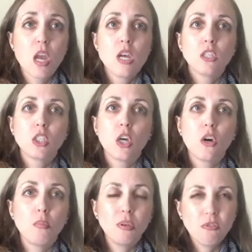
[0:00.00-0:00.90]

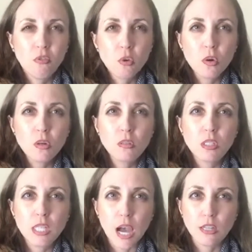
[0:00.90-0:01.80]
So before the
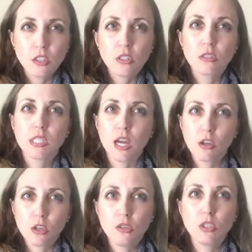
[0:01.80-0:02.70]
doctors tell
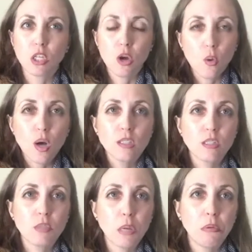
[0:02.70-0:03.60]
you to go on
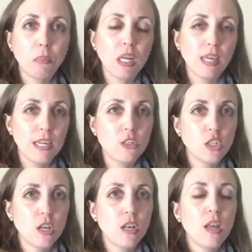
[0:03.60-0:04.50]
some type of
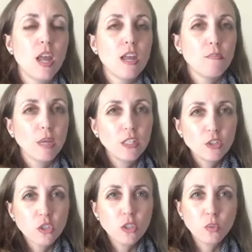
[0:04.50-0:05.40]
medication, make
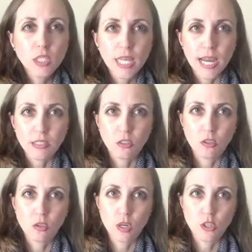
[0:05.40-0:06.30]
sure you really ask
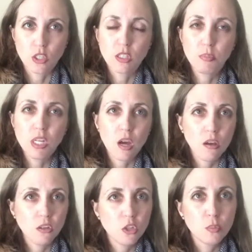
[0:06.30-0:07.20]
those questions, be
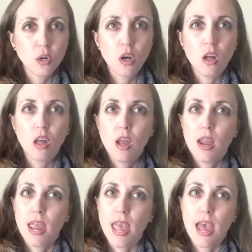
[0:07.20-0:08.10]
knowledgeable,
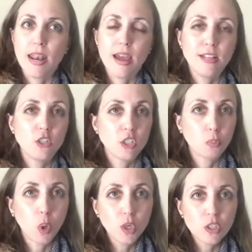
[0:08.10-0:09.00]
and just
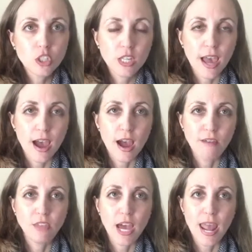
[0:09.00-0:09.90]
push to
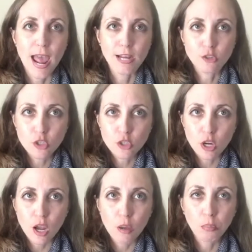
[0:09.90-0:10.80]
have that
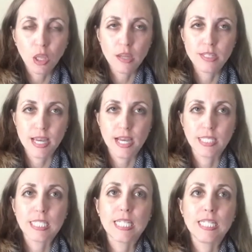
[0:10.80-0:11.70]
extra blood
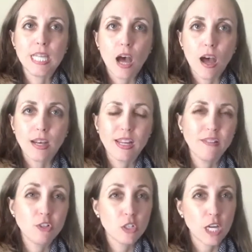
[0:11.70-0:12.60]
test done. And
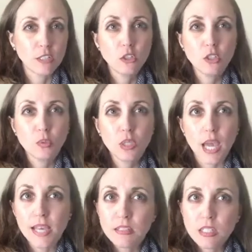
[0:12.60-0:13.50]
if your doctor is really
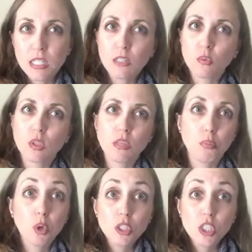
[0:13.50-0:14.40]
hesitant and really
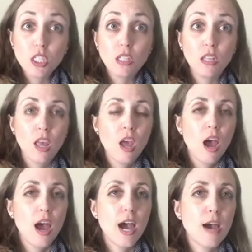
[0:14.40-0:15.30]
pushing
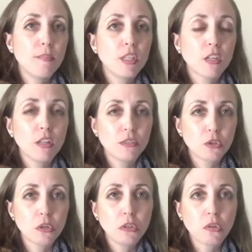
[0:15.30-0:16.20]
the
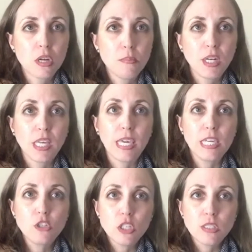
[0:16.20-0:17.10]
cholesterol lowering
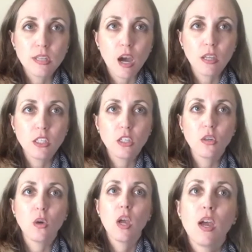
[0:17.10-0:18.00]
medications on
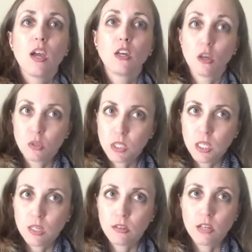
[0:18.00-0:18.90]
you, go see
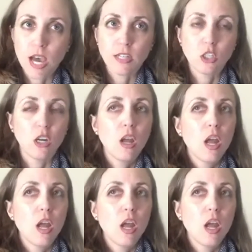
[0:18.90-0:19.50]
another doctor.